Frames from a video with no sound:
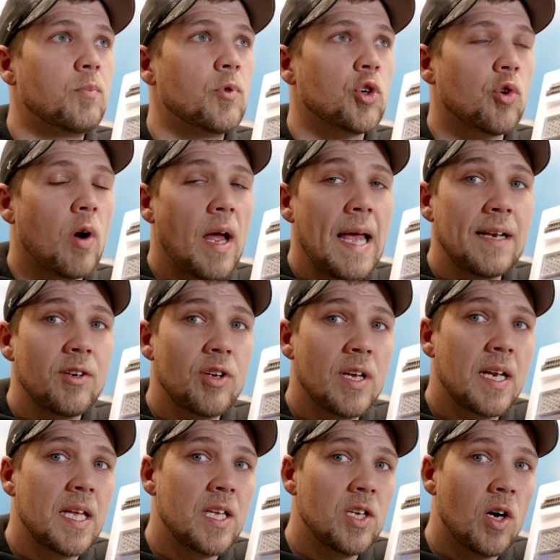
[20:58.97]
trying to get
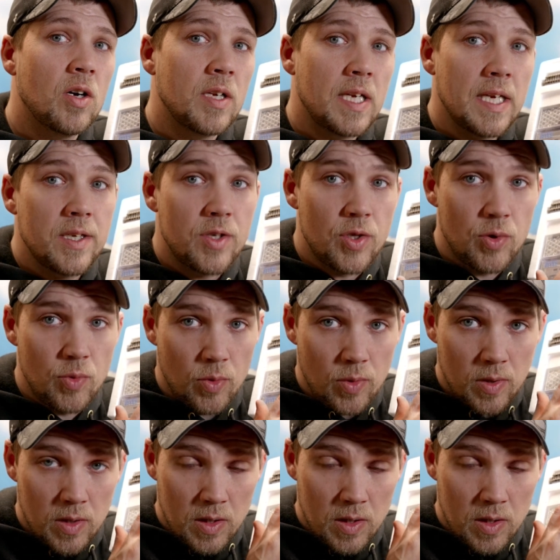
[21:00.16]
a young kid to